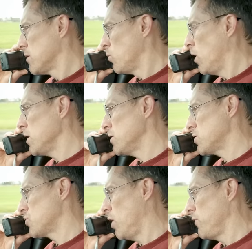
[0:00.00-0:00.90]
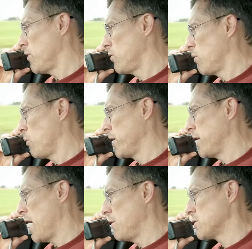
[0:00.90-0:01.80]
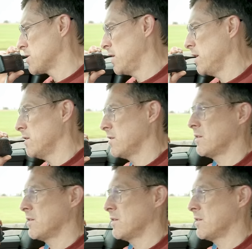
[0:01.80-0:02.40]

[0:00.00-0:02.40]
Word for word: Why don't you just drive up the runway now and see?